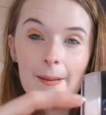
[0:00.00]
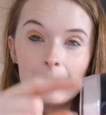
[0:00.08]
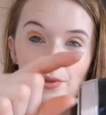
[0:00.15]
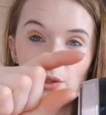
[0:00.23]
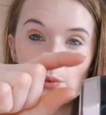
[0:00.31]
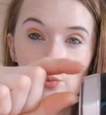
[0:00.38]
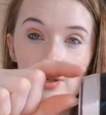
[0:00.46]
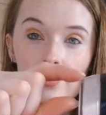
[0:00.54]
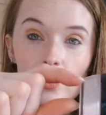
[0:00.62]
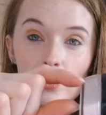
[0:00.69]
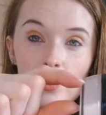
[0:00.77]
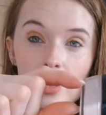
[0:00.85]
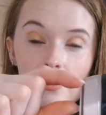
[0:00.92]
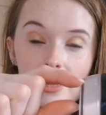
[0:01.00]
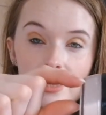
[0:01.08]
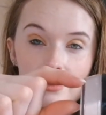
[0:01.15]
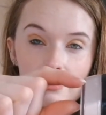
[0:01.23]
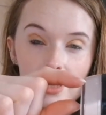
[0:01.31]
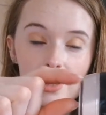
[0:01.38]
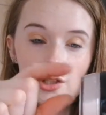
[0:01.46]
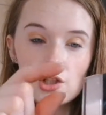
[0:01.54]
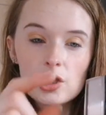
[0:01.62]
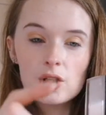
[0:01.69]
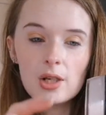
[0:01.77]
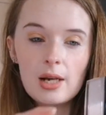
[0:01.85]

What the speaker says: So we have used up this much,